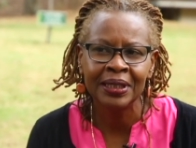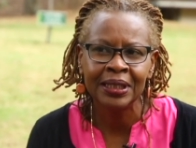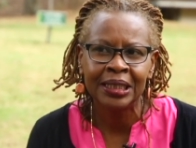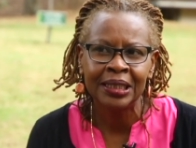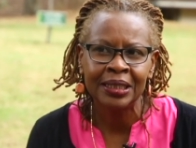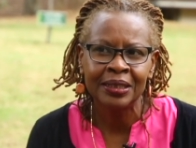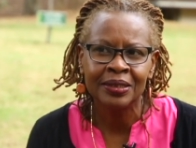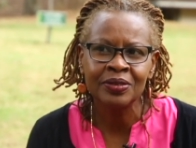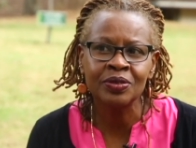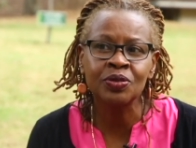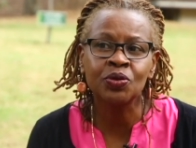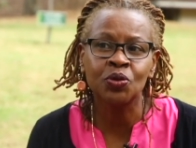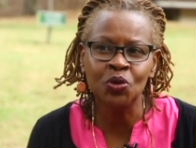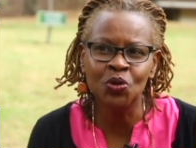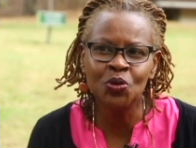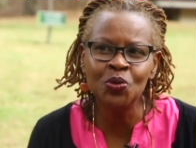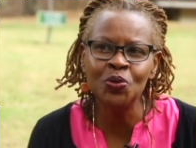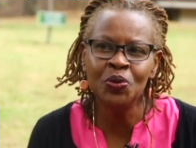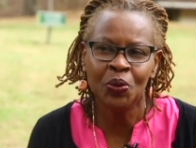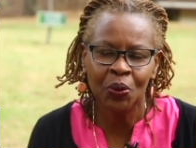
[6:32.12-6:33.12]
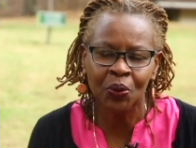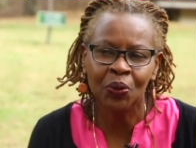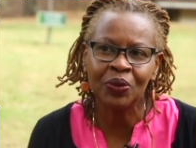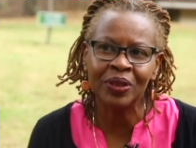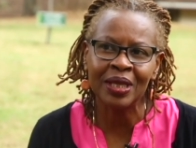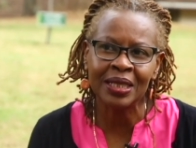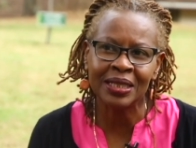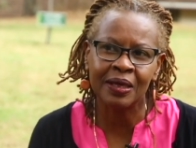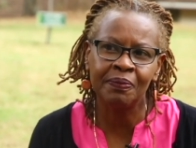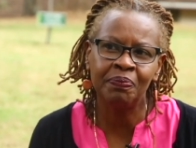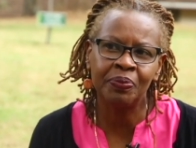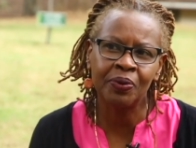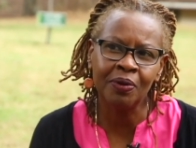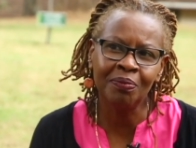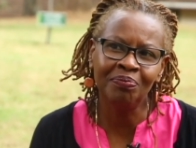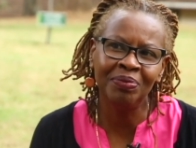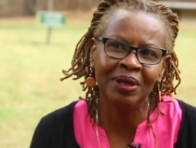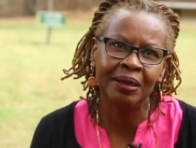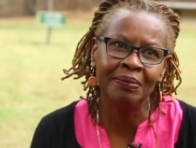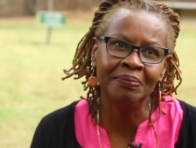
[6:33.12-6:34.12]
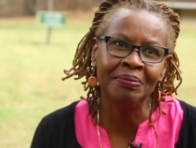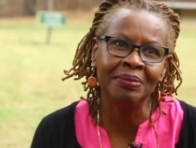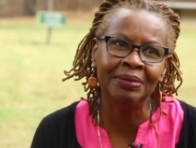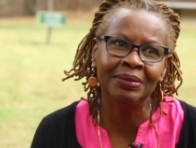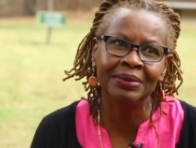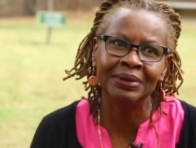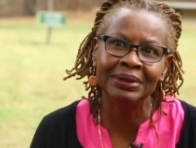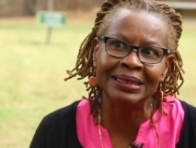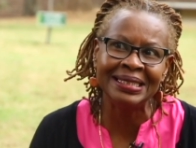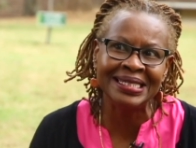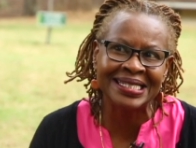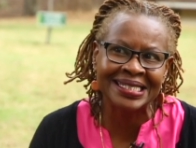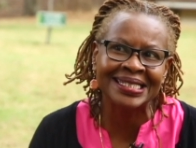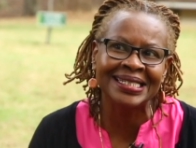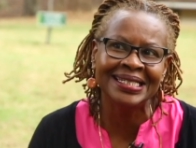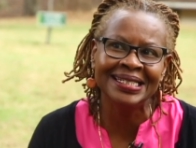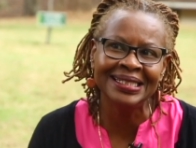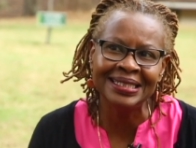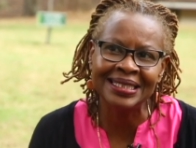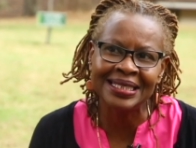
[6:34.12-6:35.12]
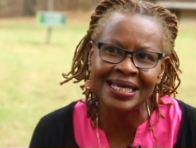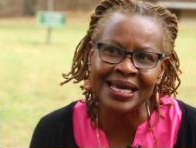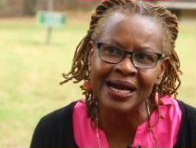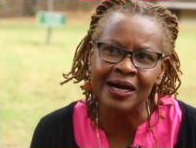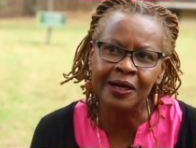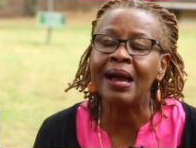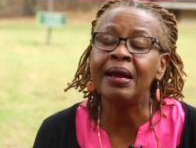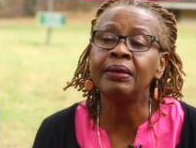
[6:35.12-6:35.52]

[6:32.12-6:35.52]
So you know that the problem is still there.